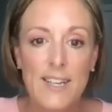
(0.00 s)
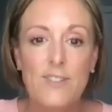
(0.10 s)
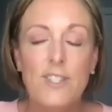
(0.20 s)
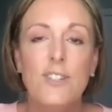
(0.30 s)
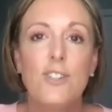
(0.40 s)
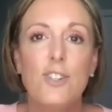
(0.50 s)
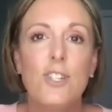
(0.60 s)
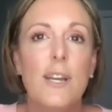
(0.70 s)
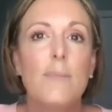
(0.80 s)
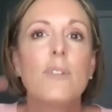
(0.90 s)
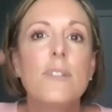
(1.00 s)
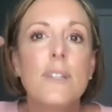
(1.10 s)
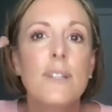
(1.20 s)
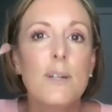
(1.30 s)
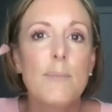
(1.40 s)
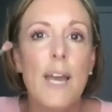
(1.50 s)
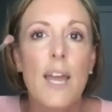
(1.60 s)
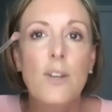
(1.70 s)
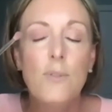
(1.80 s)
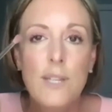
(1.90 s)
you tilt your chin up just a little bit
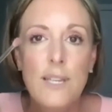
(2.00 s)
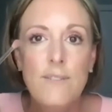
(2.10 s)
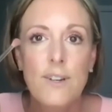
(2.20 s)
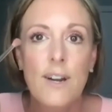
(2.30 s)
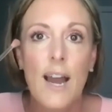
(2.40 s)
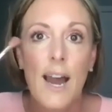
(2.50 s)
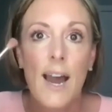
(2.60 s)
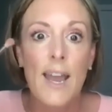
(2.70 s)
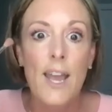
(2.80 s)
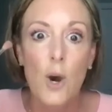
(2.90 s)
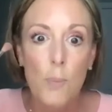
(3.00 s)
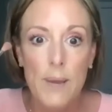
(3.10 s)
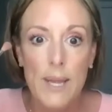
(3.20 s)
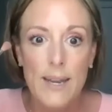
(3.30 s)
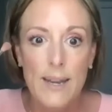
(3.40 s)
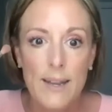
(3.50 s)
and you leave your eye open